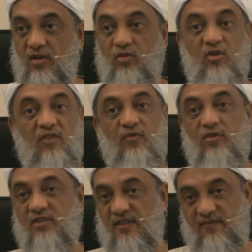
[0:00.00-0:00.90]
Do not
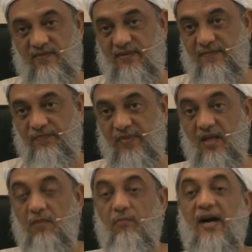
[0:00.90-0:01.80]
fool yourself.
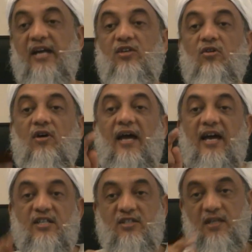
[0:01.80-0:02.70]
By your
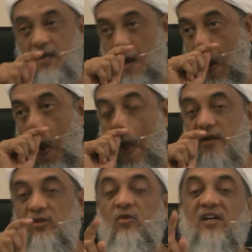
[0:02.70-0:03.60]
action,
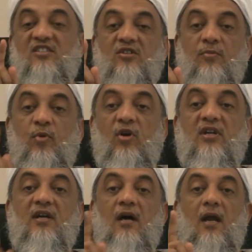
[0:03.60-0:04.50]
you are
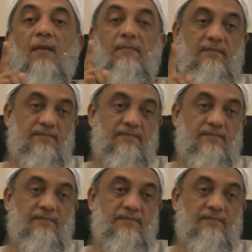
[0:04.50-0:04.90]
supporting haram.